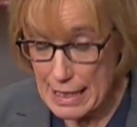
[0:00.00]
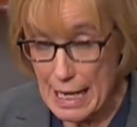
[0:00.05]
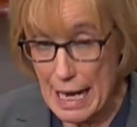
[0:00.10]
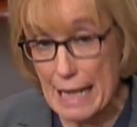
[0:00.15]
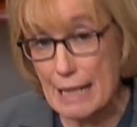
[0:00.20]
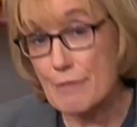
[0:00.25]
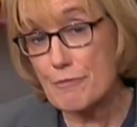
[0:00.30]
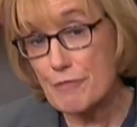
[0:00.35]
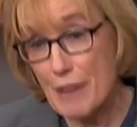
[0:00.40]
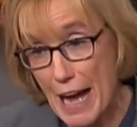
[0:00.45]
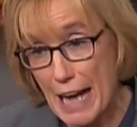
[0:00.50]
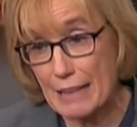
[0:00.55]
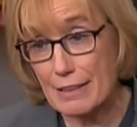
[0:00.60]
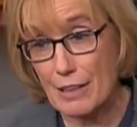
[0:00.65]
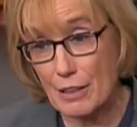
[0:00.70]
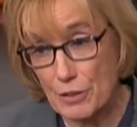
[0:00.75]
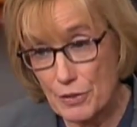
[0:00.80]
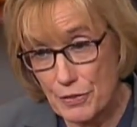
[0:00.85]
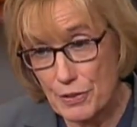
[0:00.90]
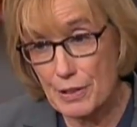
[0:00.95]
And in fact,
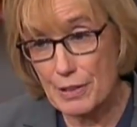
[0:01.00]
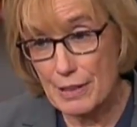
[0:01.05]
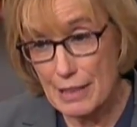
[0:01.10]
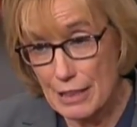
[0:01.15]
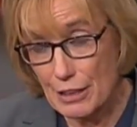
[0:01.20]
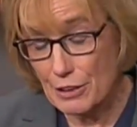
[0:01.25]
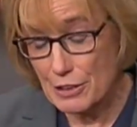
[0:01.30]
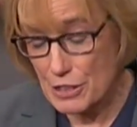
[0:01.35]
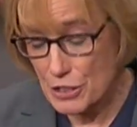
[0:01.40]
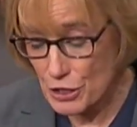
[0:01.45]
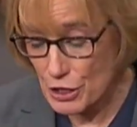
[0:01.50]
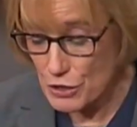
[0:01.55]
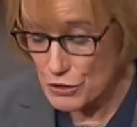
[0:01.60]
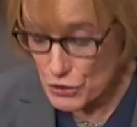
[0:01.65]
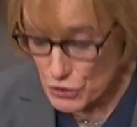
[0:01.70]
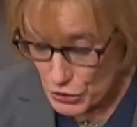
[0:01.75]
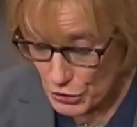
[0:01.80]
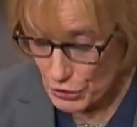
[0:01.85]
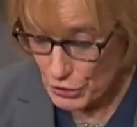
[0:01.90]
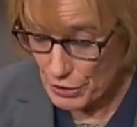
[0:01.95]
there, there is
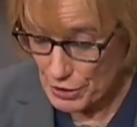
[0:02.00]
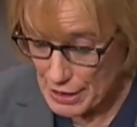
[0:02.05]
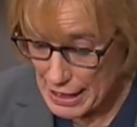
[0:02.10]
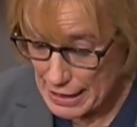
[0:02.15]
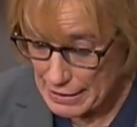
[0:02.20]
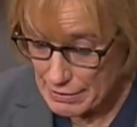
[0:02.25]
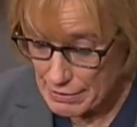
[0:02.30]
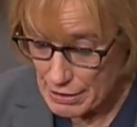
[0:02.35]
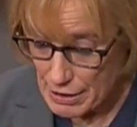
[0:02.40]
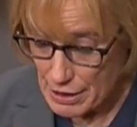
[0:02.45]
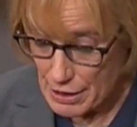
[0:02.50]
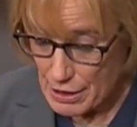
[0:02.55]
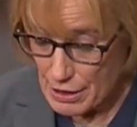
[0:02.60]
concern that